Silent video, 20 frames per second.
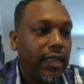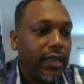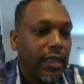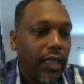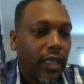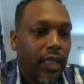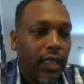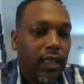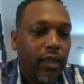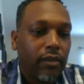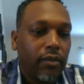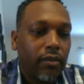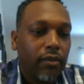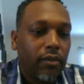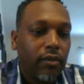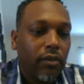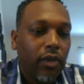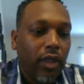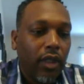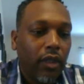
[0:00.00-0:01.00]
has
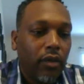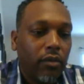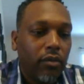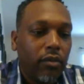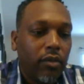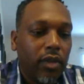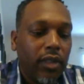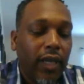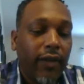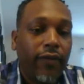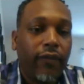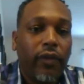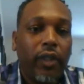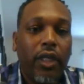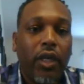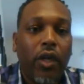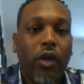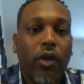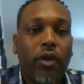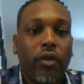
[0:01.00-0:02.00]

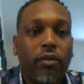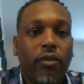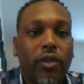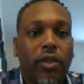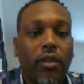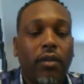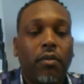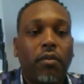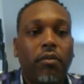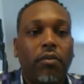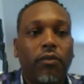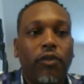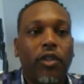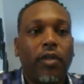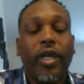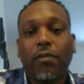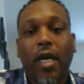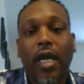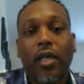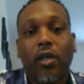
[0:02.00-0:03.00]
definitely hurt some
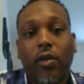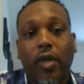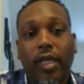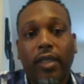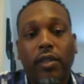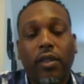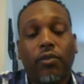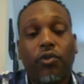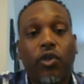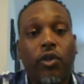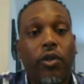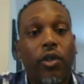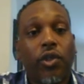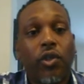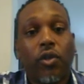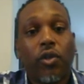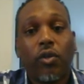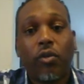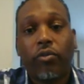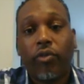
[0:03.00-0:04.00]
friends of mine who have some
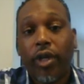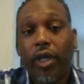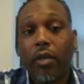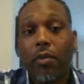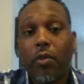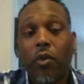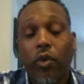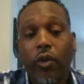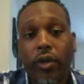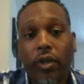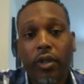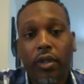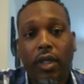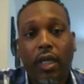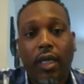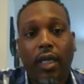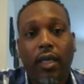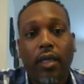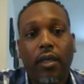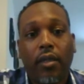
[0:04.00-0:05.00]
traditional brick and mortar
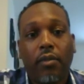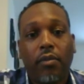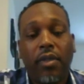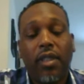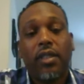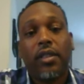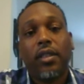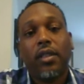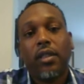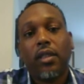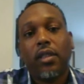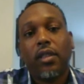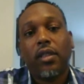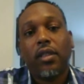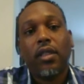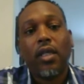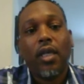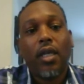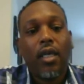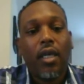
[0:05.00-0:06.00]
businesses,
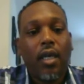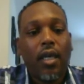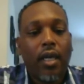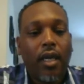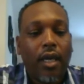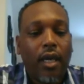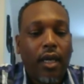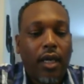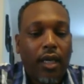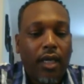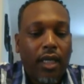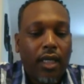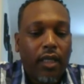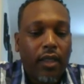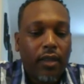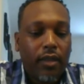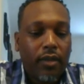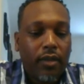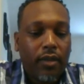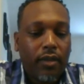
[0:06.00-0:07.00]
uh,
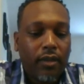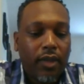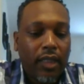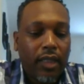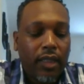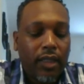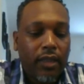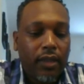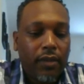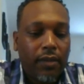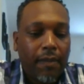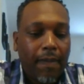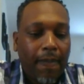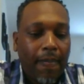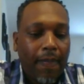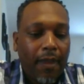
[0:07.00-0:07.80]
and